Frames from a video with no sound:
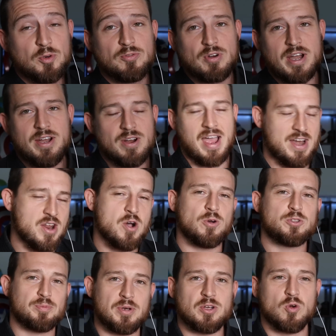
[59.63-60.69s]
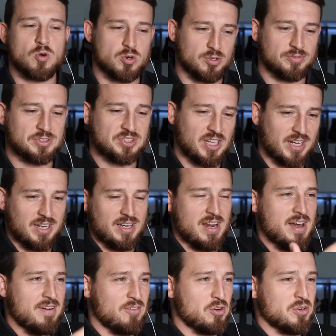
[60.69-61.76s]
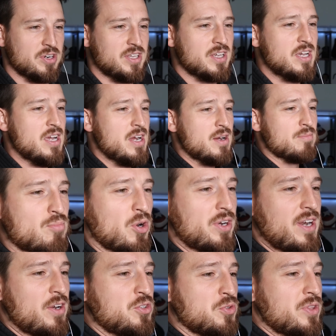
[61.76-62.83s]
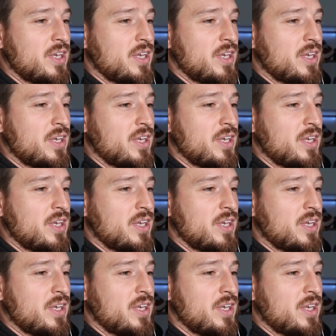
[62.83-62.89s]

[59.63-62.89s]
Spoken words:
move right here, I know it's been a quarter of a second and I've already broken out 2